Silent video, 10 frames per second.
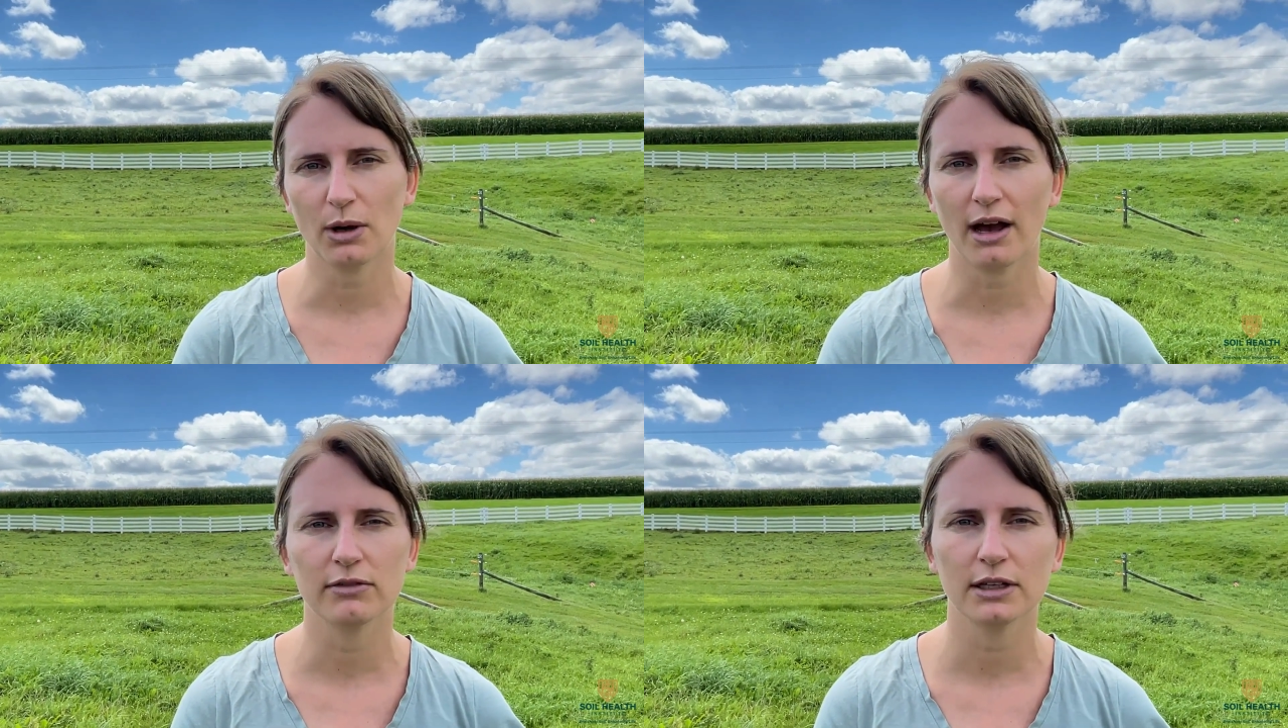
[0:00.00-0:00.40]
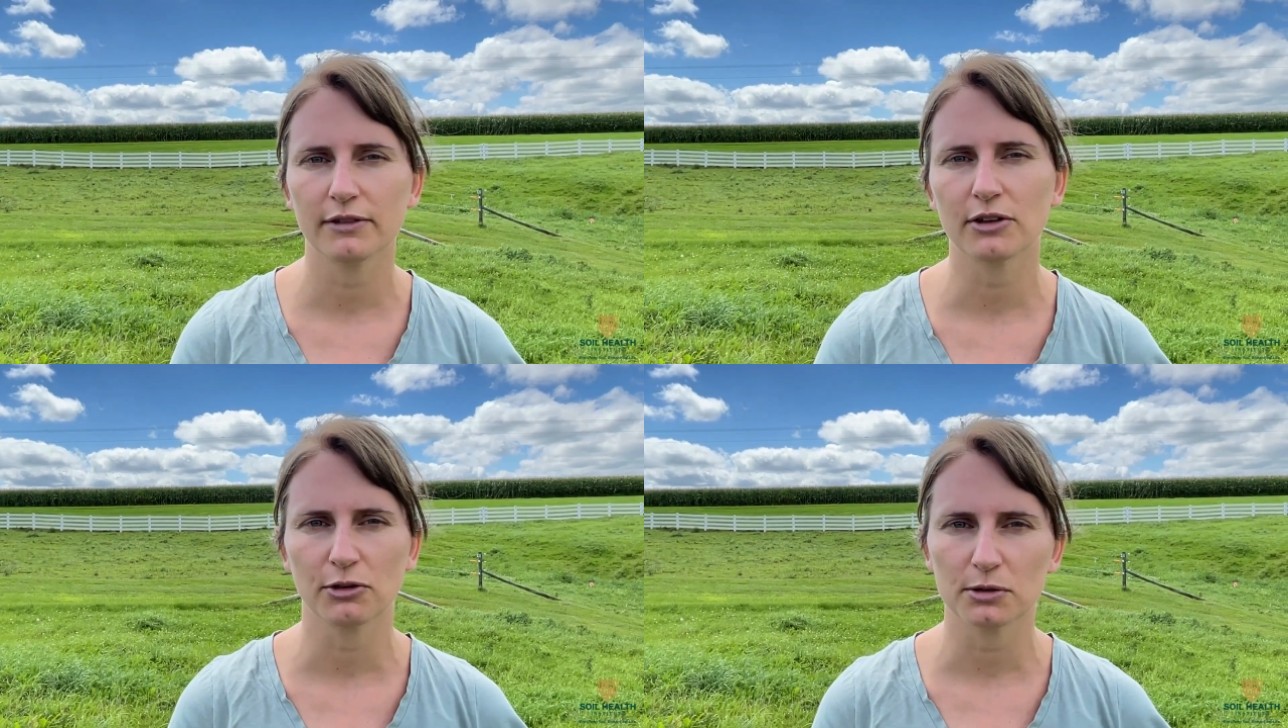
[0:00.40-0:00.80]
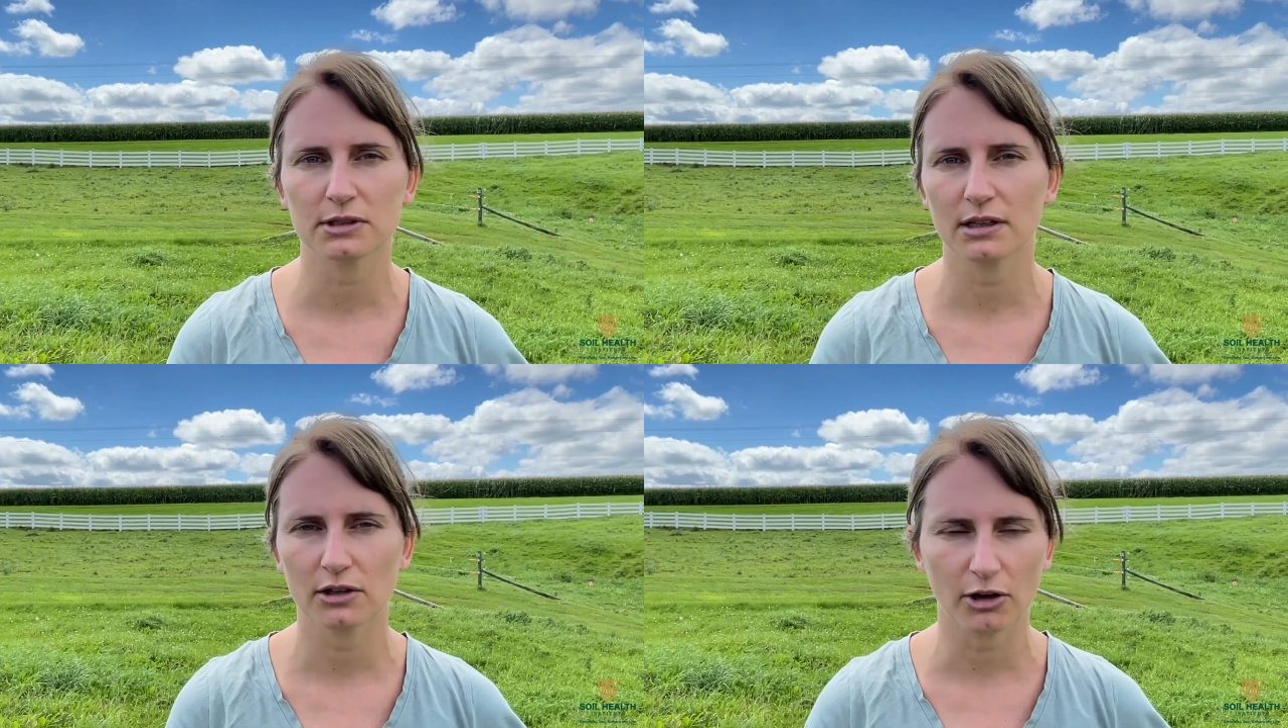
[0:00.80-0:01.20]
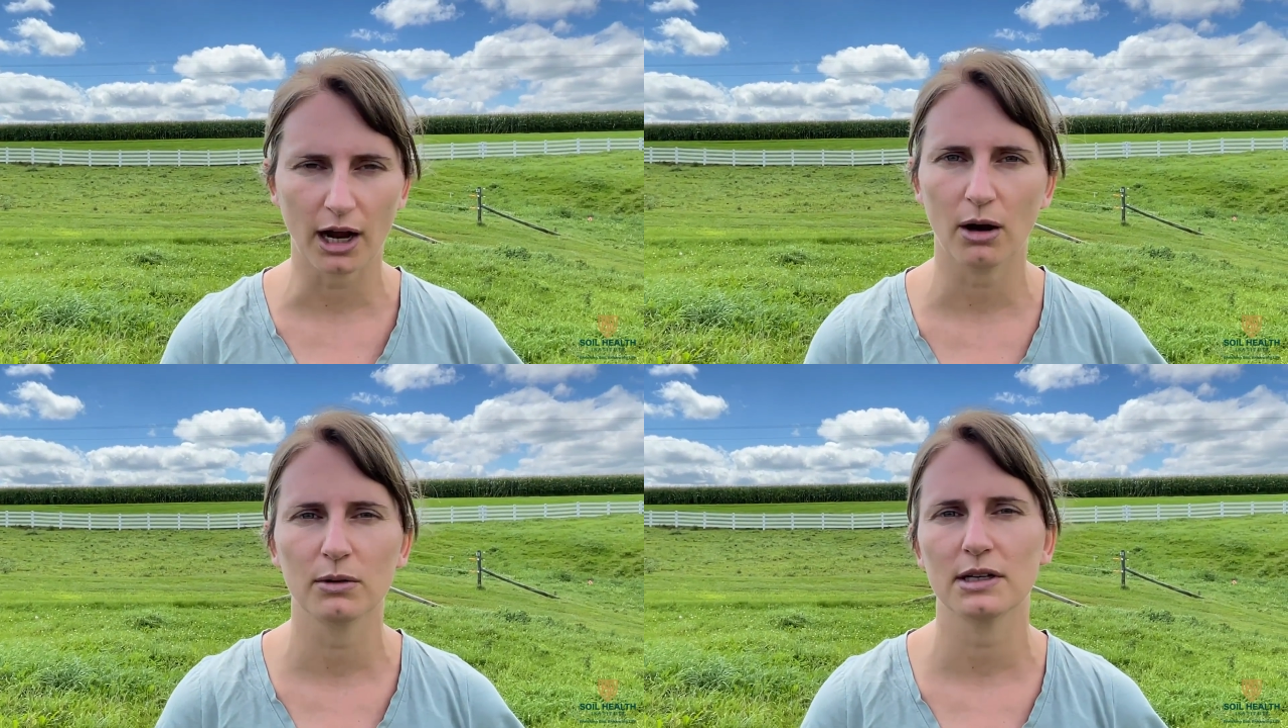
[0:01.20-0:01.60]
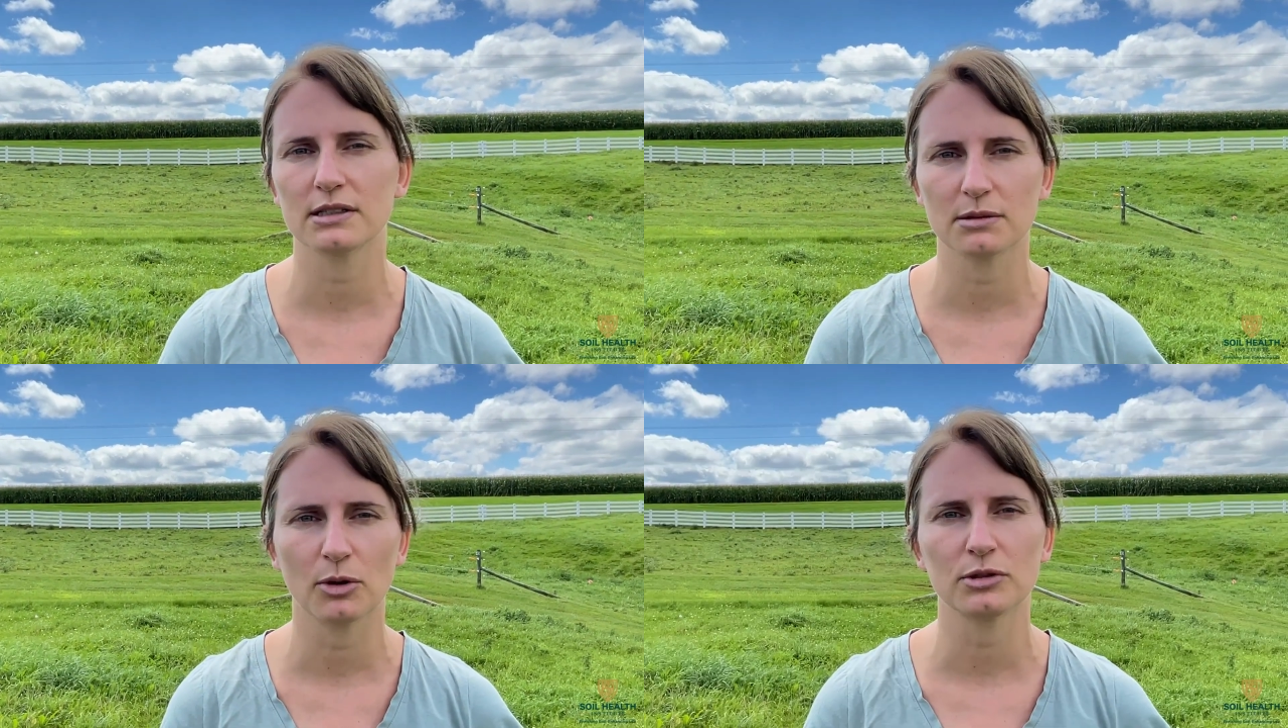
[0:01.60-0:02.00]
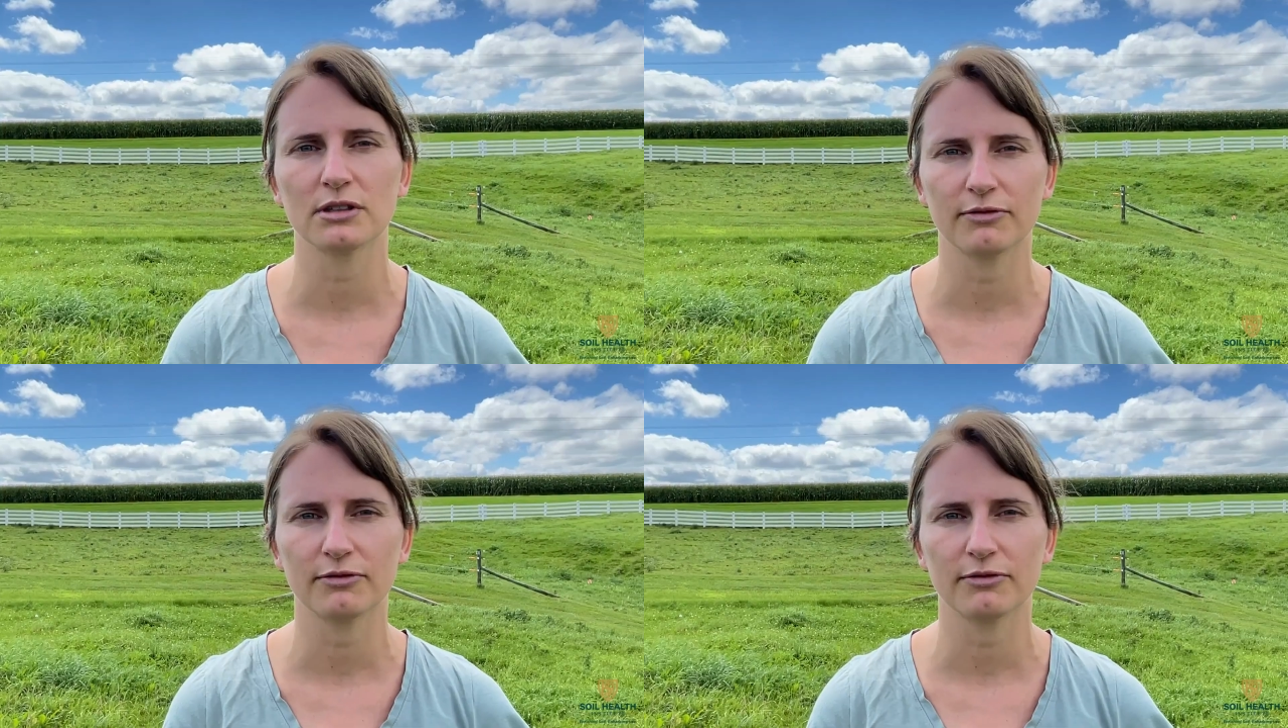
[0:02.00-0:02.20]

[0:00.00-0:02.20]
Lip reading: have living roots in the ground is the most